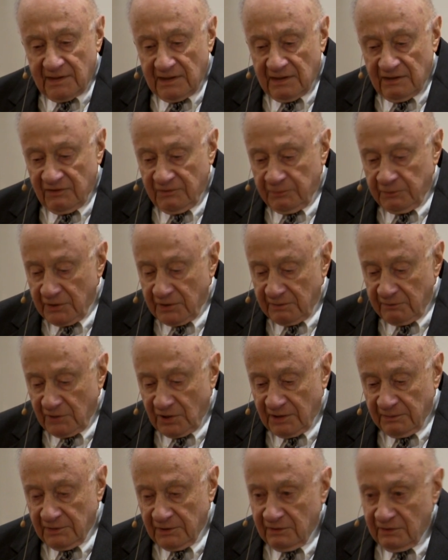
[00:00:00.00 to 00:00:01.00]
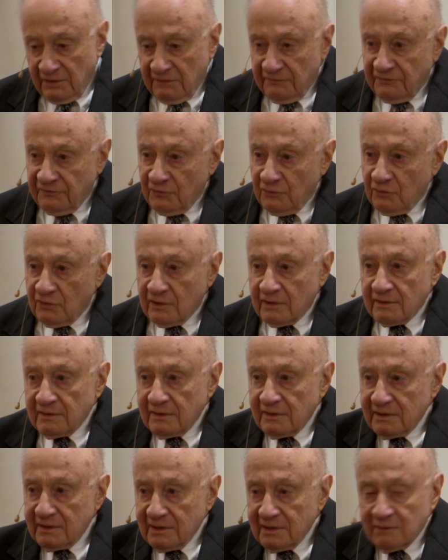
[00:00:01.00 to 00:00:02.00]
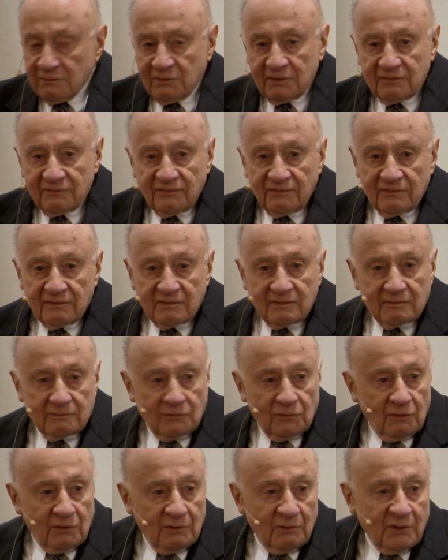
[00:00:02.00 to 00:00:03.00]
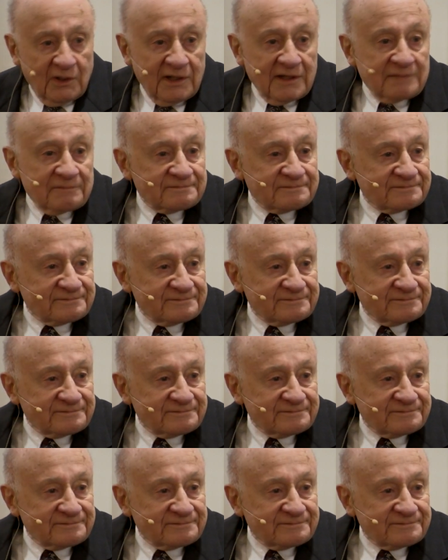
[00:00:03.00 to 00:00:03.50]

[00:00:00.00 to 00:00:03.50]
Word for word: And if you put a marble on the floor, it would roll away.